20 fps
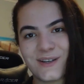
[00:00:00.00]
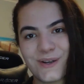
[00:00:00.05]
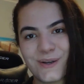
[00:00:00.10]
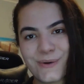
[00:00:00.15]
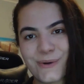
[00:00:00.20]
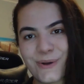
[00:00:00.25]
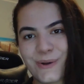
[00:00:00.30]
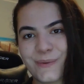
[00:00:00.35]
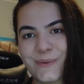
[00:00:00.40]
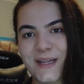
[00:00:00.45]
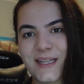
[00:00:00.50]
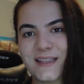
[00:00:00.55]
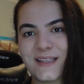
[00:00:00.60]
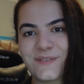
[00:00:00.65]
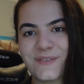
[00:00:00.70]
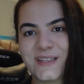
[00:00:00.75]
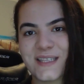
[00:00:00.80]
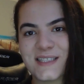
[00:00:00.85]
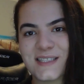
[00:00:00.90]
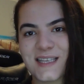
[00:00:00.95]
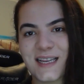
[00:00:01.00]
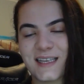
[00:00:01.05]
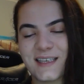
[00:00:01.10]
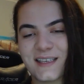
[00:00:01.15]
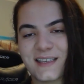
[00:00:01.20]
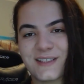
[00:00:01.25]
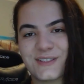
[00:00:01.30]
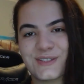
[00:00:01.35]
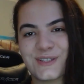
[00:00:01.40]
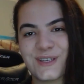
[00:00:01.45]
ongoing Divi
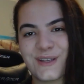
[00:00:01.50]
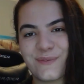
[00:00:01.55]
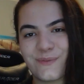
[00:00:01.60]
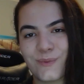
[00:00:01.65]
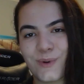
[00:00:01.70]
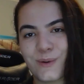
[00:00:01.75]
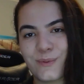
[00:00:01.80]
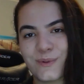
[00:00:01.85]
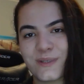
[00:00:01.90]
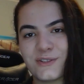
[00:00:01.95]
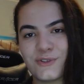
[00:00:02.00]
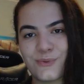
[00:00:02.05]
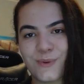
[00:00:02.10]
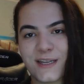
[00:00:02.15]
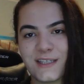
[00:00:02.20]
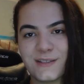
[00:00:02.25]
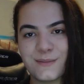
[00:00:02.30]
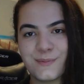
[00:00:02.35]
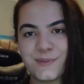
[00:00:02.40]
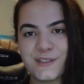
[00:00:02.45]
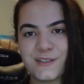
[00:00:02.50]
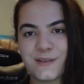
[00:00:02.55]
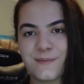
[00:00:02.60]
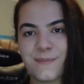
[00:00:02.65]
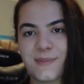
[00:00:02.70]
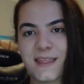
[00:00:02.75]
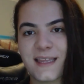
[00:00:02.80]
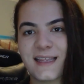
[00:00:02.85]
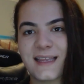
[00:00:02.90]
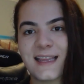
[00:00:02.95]
Design Initiative where we try to put
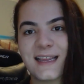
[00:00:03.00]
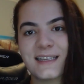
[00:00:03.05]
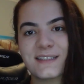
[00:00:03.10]
something